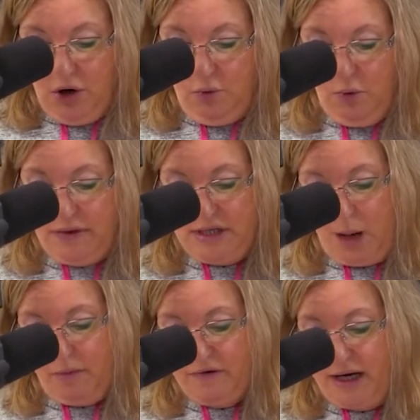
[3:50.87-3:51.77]
when the
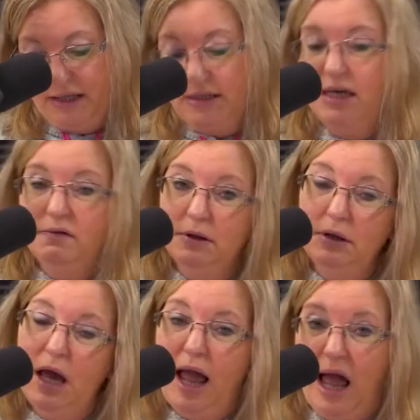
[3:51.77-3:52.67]
time of day is even,
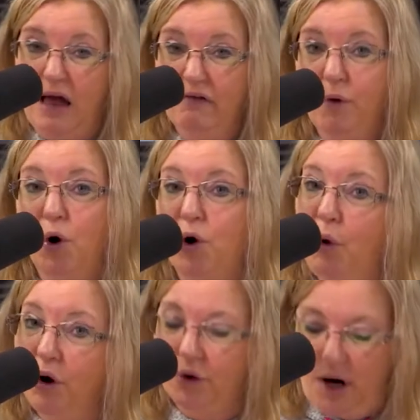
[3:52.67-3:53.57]
half, or
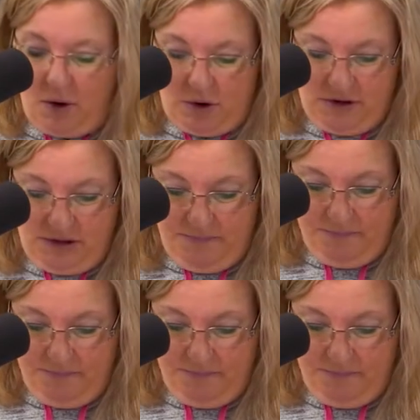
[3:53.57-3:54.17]
quarter hours,